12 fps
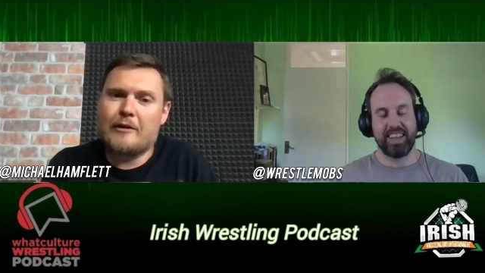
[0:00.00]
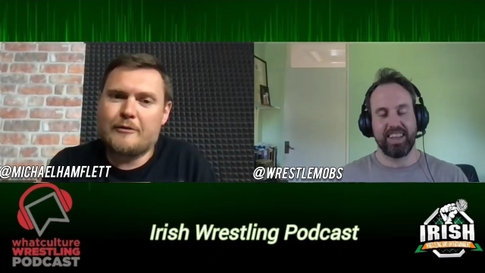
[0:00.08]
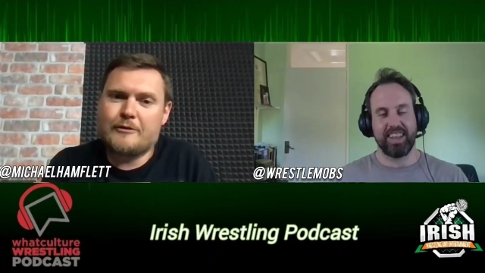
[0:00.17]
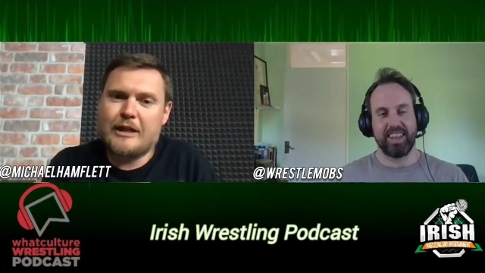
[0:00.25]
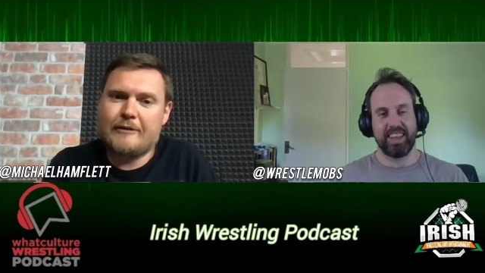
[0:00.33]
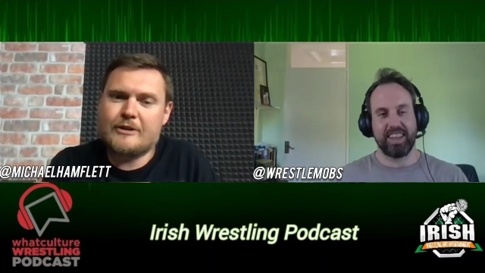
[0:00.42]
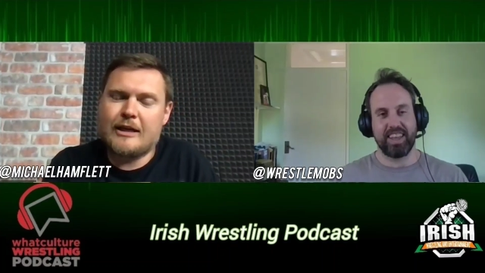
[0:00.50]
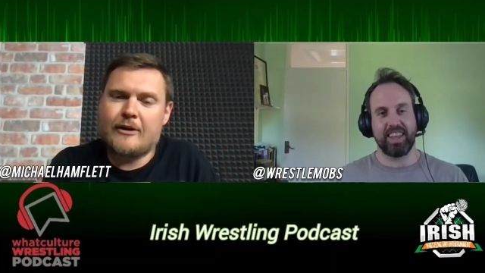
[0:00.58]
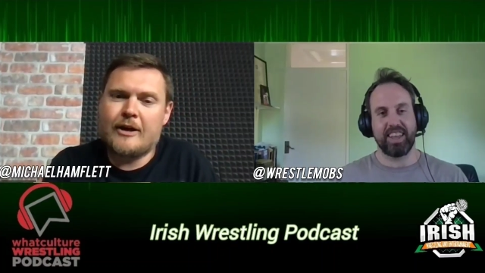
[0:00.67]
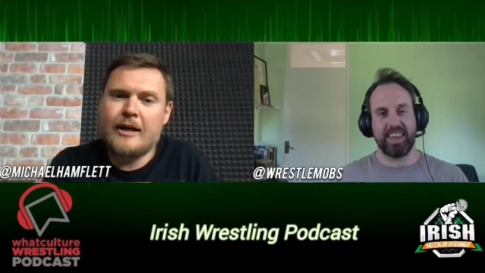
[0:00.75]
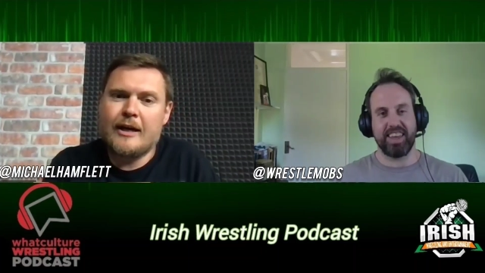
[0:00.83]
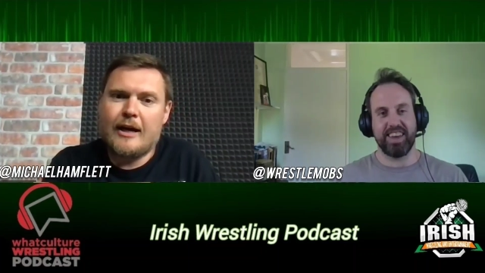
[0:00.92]
Speaker 1: love of Jeff
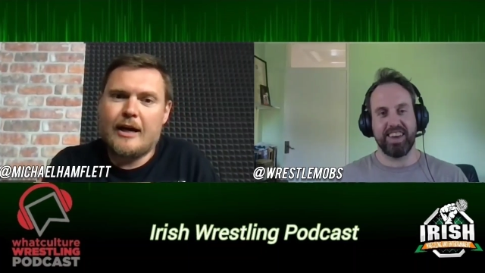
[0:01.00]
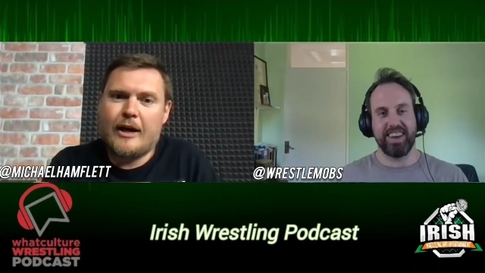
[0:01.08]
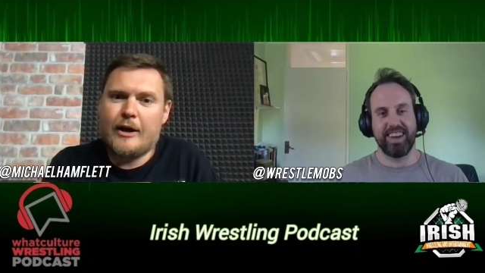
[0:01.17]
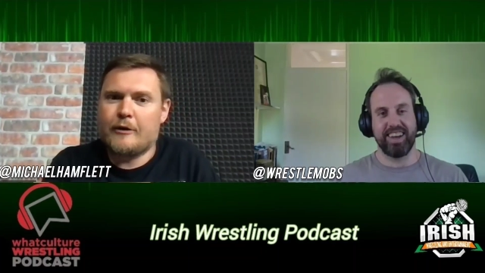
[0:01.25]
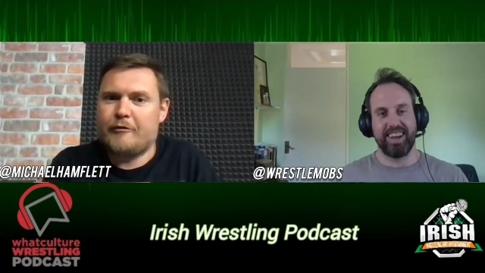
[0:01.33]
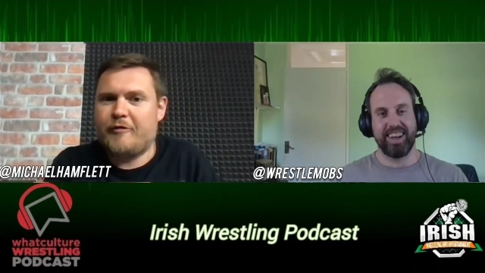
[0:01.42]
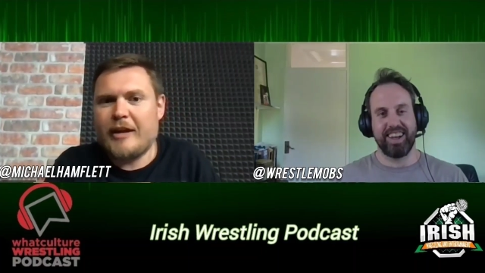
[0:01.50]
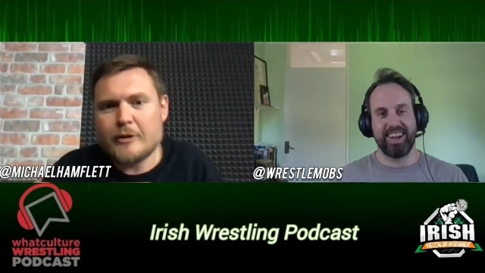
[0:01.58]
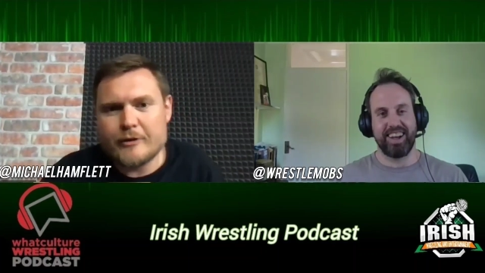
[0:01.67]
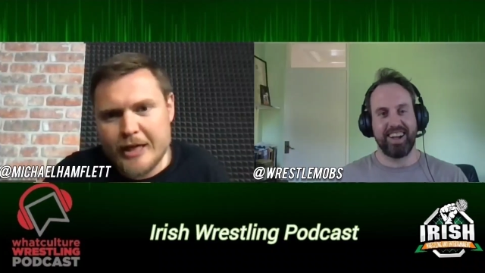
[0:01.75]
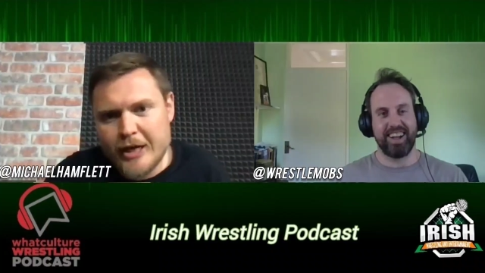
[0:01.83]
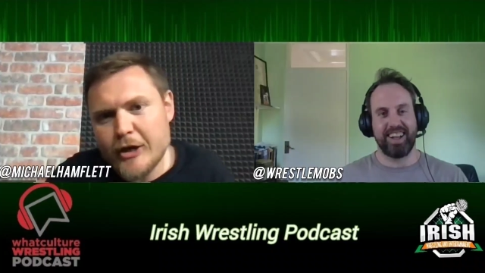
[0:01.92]
Jarrett. Yeah. I feel
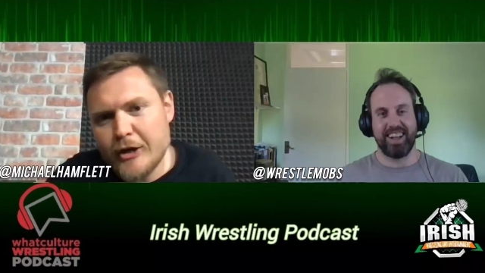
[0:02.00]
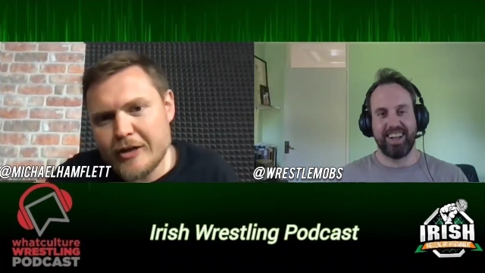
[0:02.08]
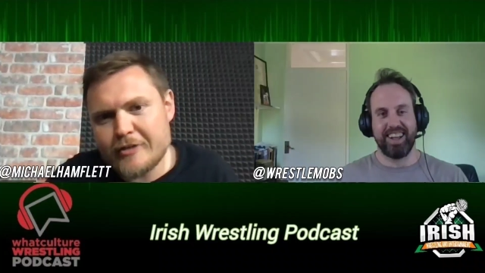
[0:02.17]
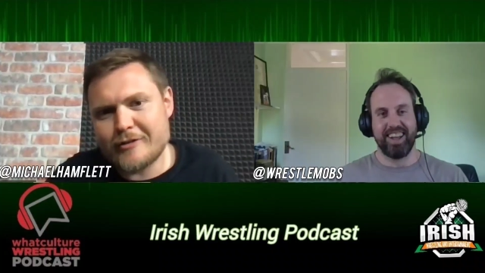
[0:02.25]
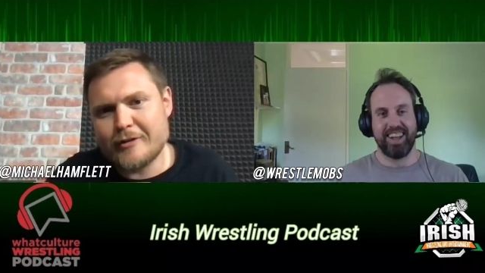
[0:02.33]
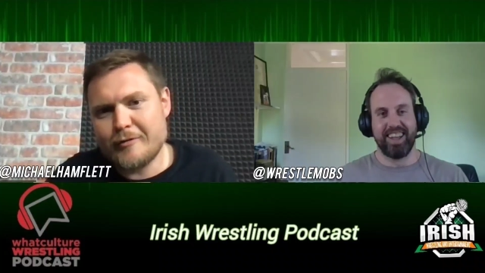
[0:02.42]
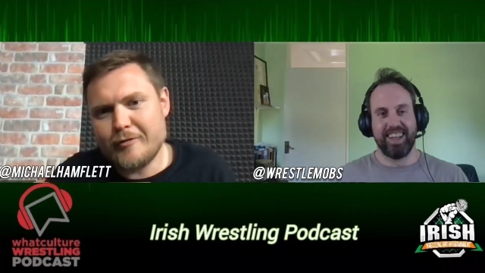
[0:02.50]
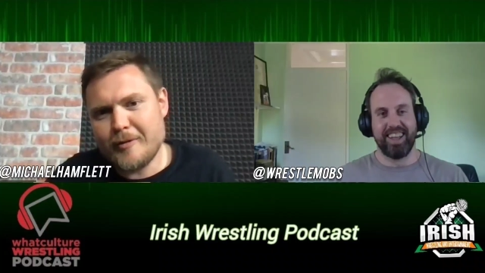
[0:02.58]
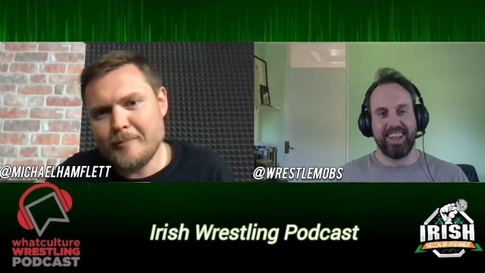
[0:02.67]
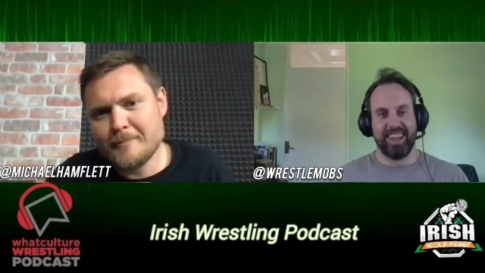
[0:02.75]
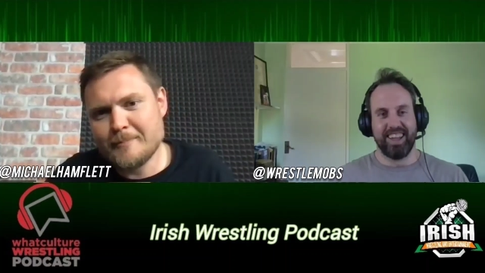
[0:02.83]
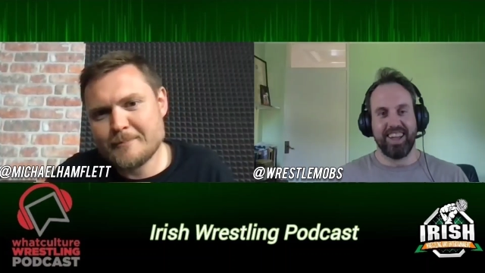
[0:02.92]
the earnest love of
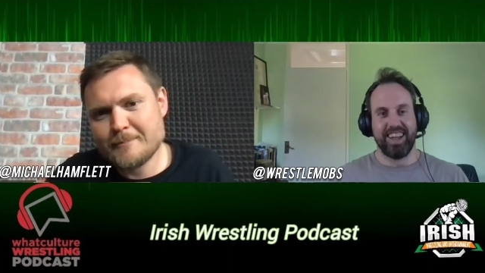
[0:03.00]
him.